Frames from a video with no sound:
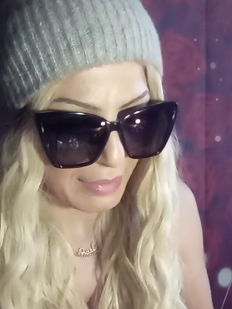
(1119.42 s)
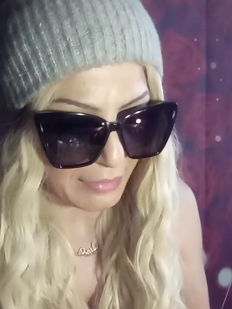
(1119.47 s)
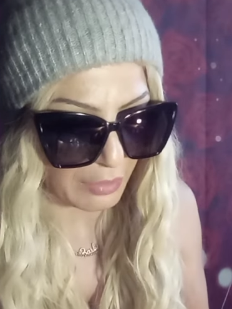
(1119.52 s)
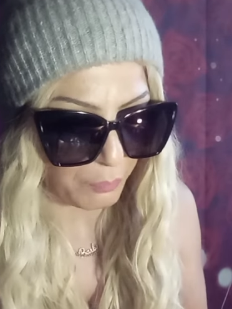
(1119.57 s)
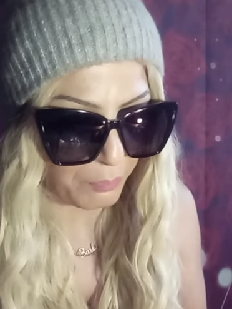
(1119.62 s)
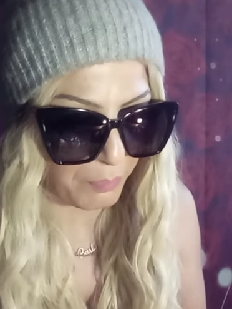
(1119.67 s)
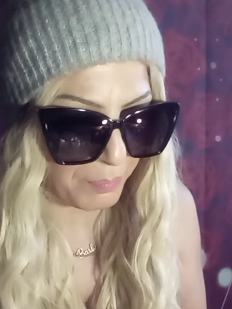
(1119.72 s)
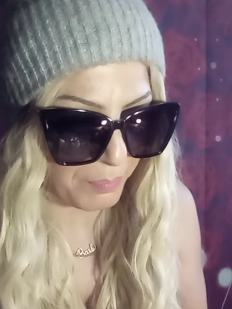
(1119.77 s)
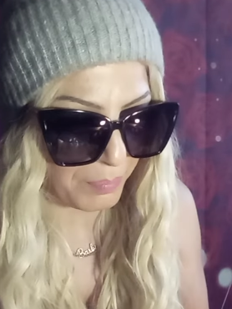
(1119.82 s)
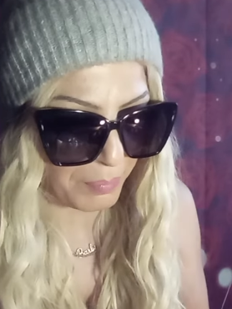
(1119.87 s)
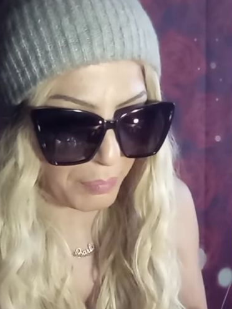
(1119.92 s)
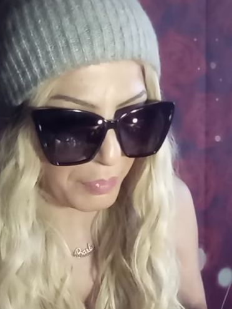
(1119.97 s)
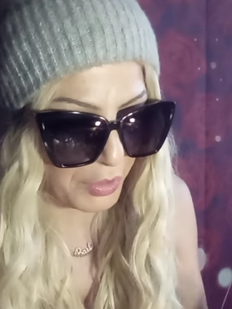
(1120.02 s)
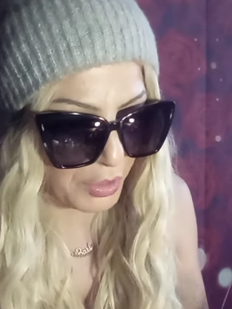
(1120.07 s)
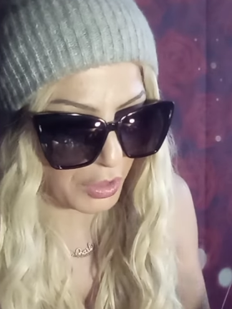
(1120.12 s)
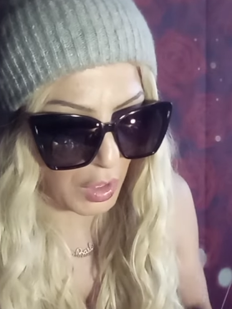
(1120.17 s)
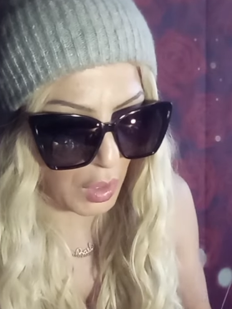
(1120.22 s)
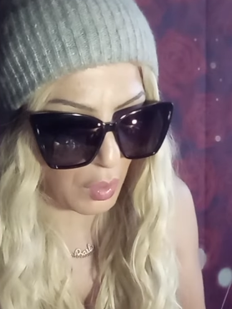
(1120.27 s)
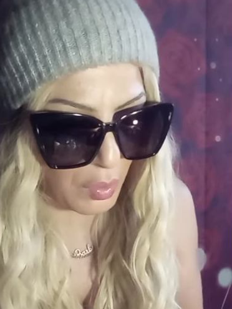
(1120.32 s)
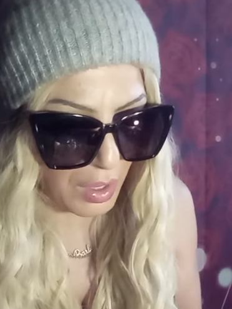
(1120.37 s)
They're you
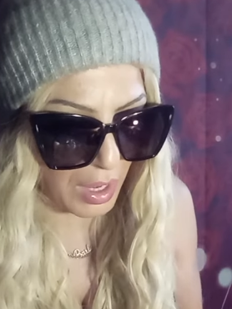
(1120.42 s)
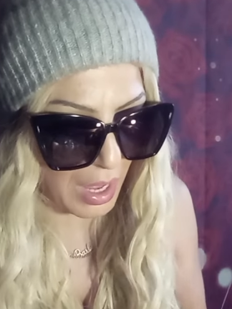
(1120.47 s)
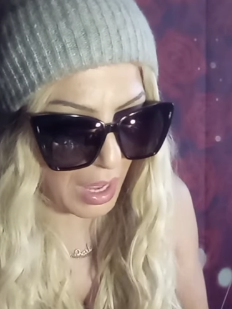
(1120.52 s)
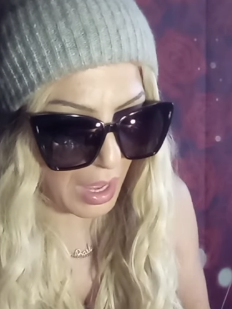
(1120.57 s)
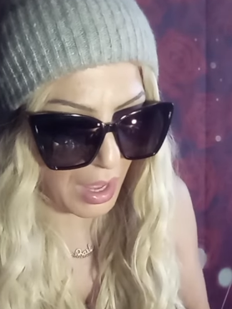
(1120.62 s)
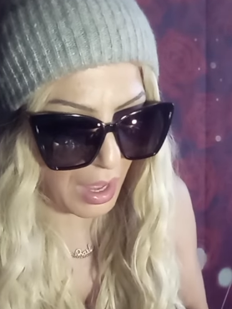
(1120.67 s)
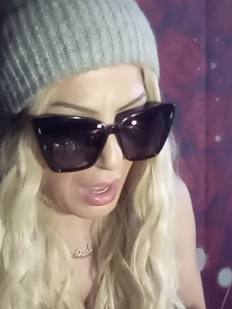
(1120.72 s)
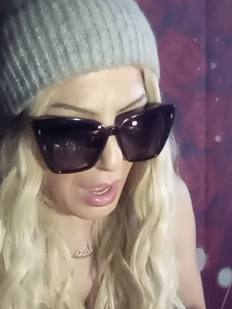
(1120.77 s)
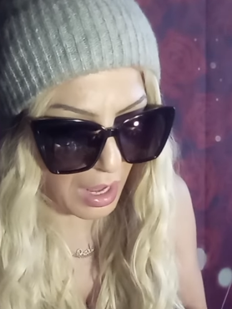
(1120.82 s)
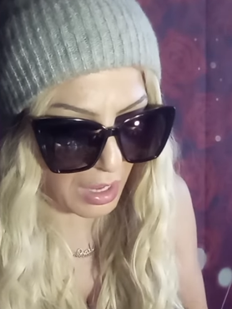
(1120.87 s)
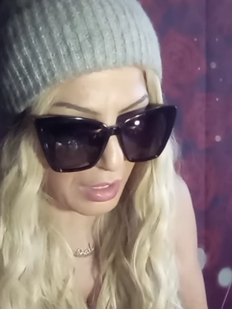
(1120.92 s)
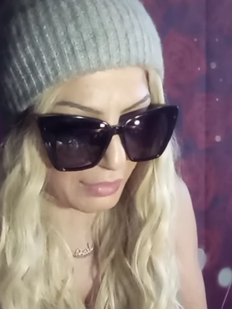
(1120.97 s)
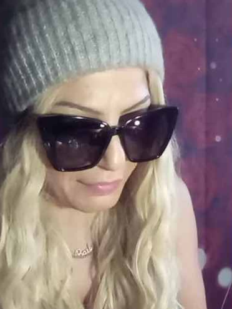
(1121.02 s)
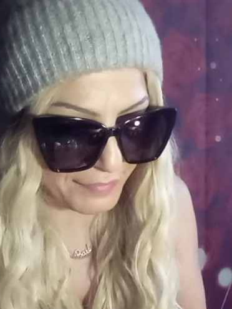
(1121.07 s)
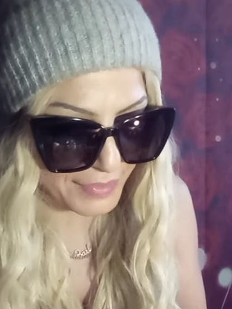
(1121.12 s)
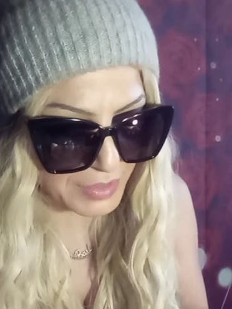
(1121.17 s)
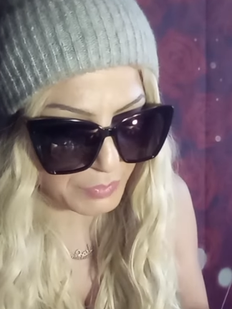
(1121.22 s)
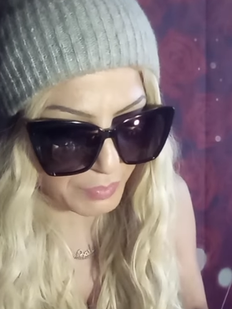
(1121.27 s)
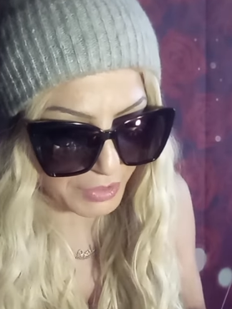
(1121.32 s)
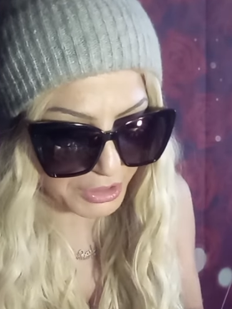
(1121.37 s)
know all
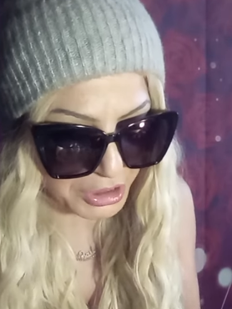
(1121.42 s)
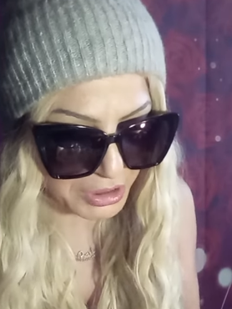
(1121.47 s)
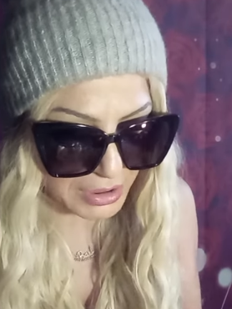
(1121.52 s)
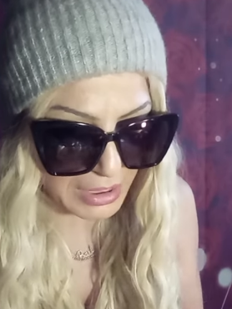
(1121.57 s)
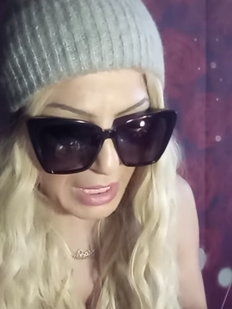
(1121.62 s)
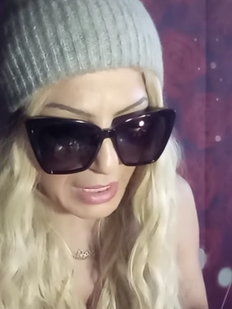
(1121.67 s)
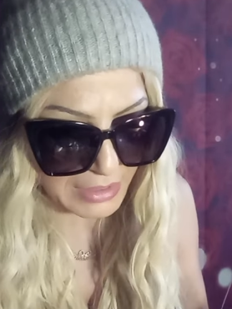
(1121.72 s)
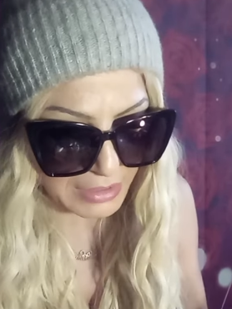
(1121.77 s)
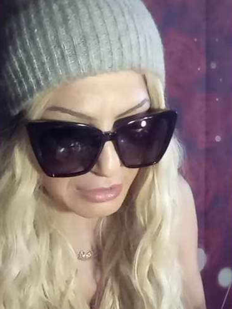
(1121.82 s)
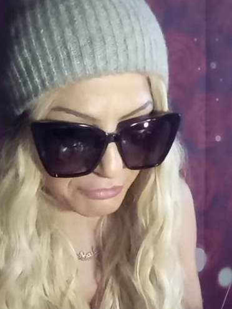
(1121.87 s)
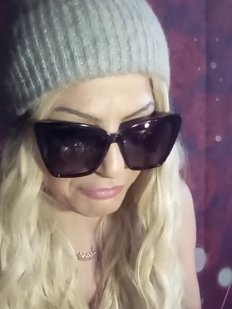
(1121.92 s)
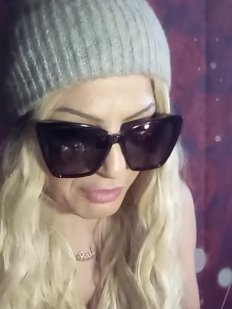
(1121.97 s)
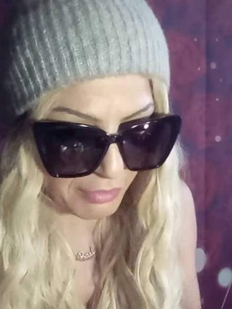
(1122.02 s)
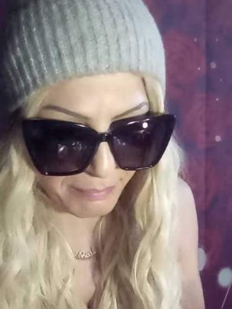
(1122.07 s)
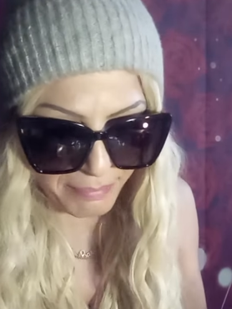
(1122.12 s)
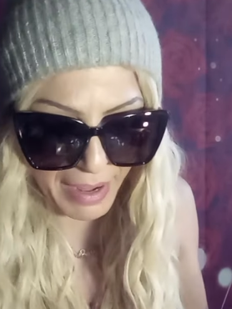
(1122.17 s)
these witches got different